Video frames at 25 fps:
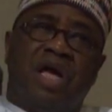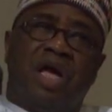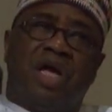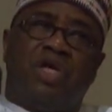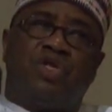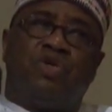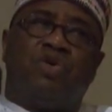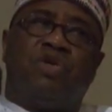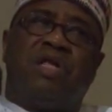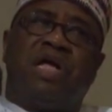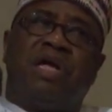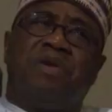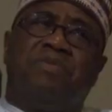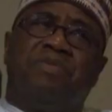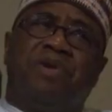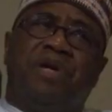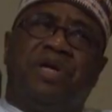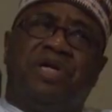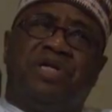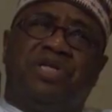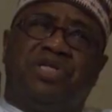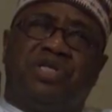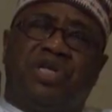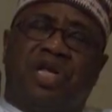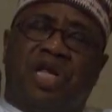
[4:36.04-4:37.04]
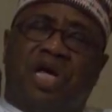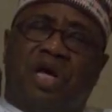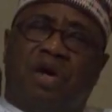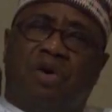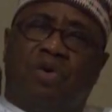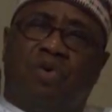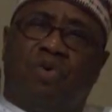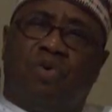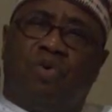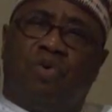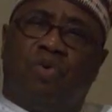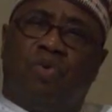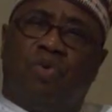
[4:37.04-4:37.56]
So that means
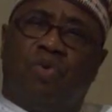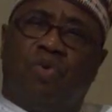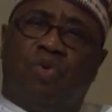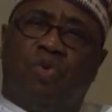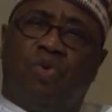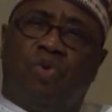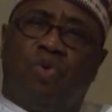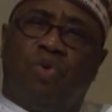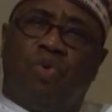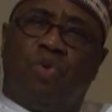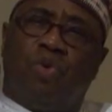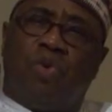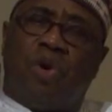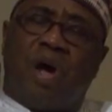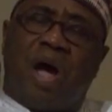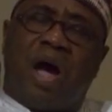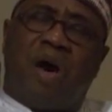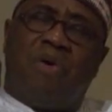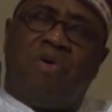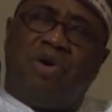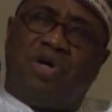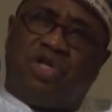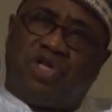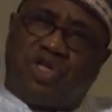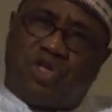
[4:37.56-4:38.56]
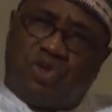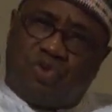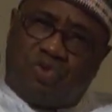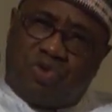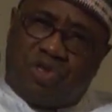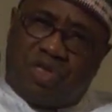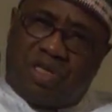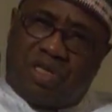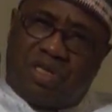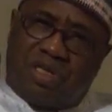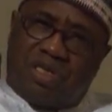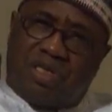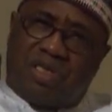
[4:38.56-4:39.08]
now our
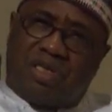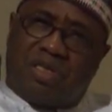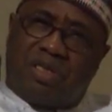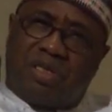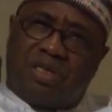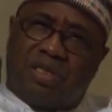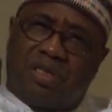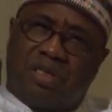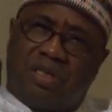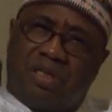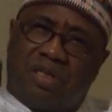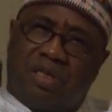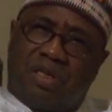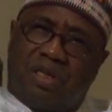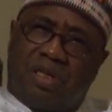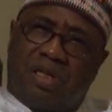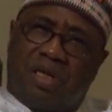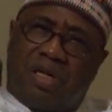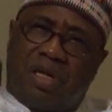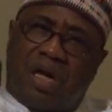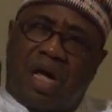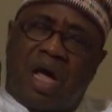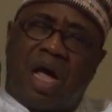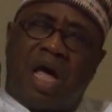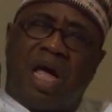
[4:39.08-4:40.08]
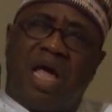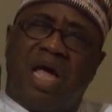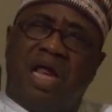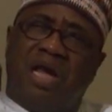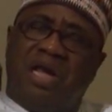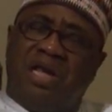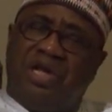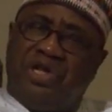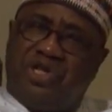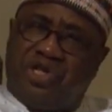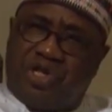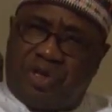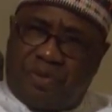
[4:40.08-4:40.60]
students are
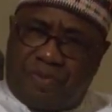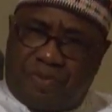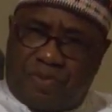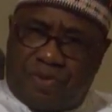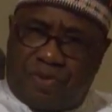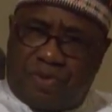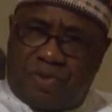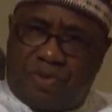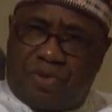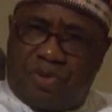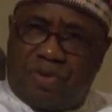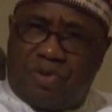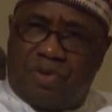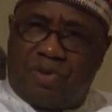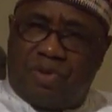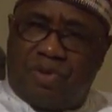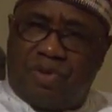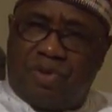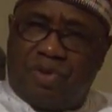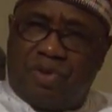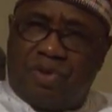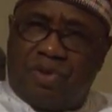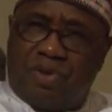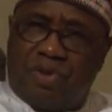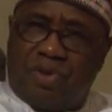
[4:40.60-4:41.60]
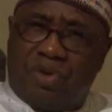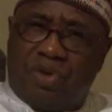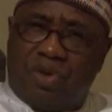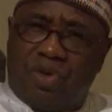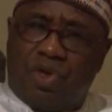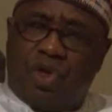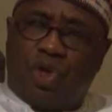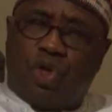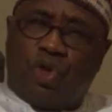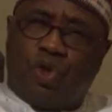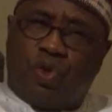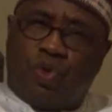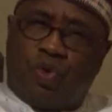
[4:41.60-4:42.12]
eligible
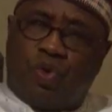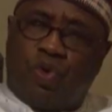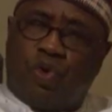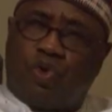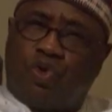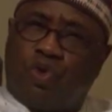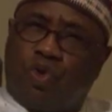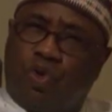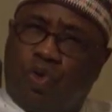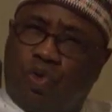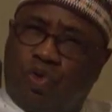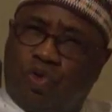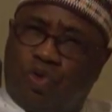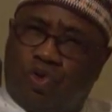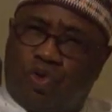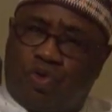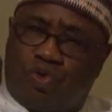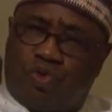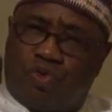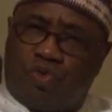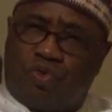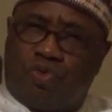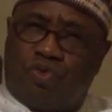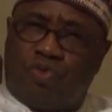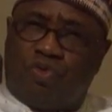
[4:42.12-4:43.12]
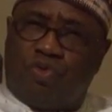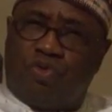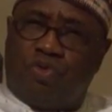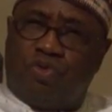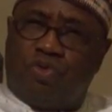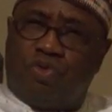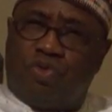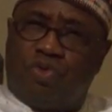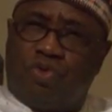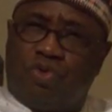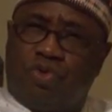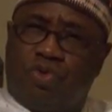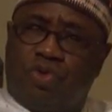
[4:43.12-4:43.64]
to go to law school
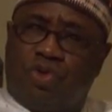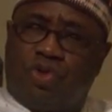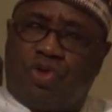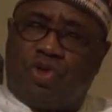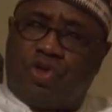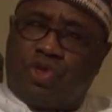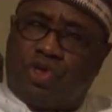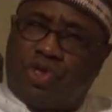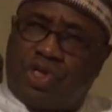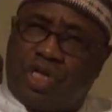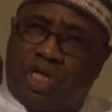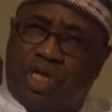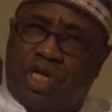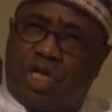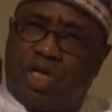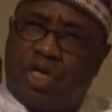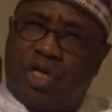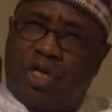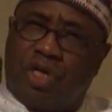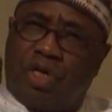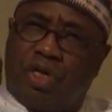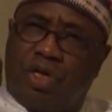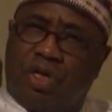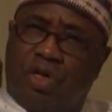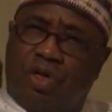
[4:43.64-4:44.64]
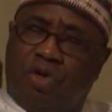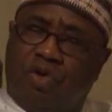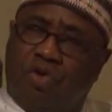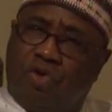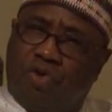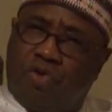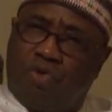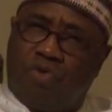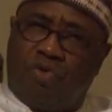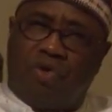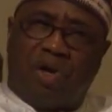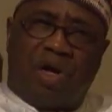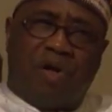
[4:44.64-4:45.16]
to study
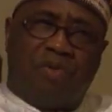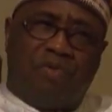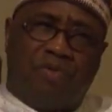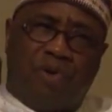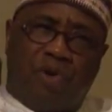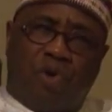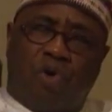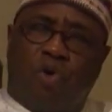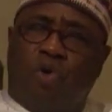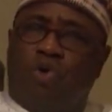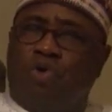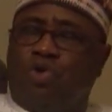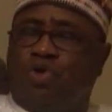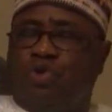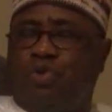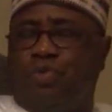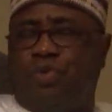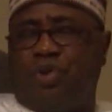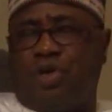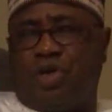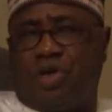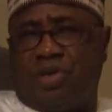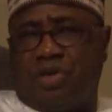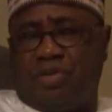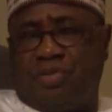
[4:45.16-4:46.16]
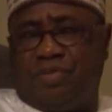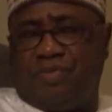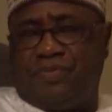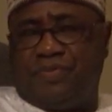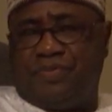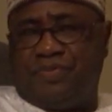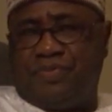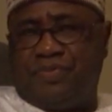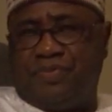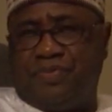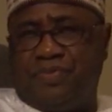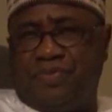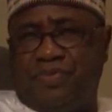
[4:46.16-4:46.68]
law and be called to bar,
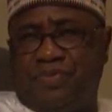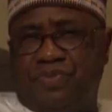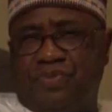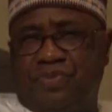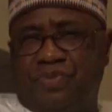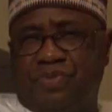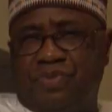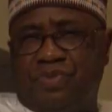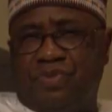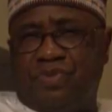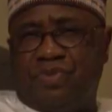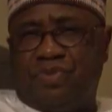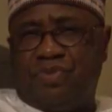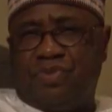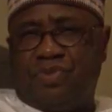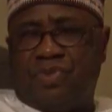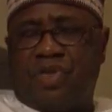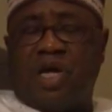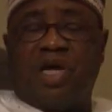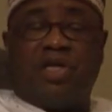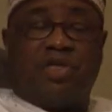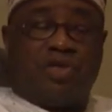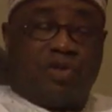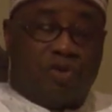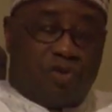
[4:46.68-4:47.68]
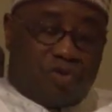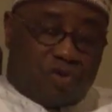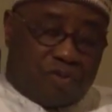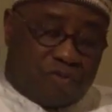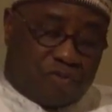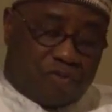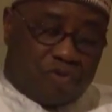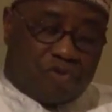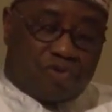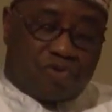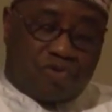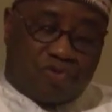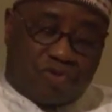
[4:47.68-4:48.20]
as those, of
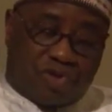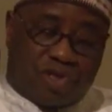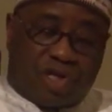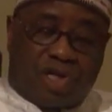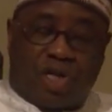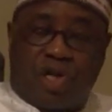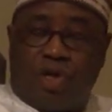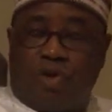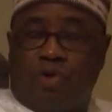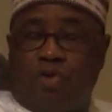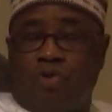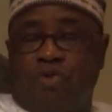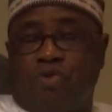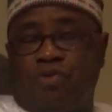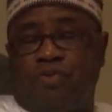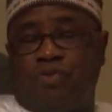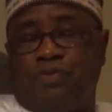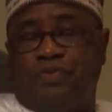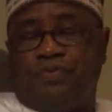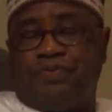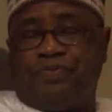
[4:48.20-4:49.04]
course, who studied law.